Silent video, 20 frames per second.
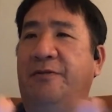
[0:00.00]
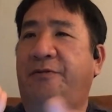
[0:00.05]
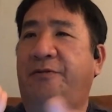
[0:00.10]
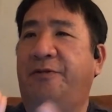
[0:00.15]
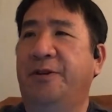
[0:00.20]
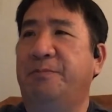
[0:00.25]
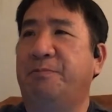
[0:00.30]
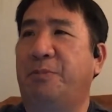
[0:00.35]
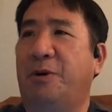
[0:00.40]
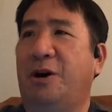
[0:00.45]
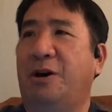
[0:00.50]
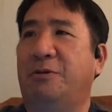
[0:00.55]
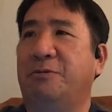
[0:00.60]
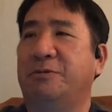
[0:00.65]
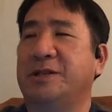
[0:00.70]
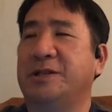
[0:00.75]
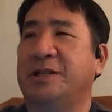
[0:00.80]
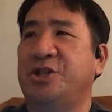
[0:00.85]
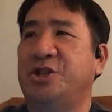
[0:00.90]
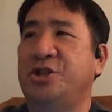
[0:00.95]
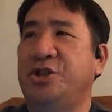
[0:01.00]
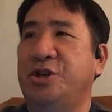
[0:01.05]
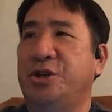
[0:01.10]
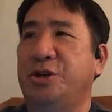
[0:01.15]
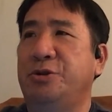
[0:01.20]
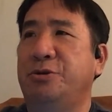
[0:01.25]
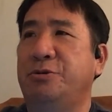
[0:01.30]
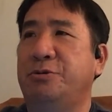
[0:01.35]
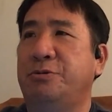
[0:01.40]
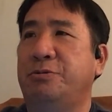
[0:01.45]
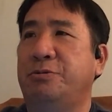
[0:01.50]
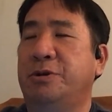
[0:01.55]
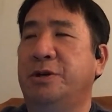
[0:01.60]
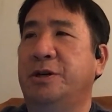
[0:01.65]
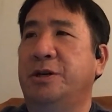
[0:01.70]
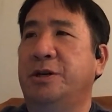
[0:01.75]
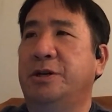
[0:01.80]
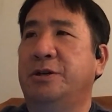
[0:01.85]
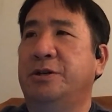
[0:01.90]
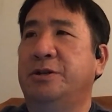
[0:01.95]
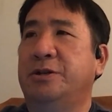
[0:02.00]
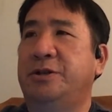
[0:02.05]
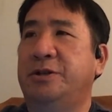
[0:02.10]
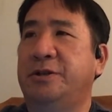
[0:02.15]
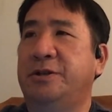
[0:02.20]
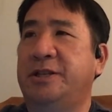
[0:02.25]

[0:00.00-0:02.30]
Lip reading: Football was new to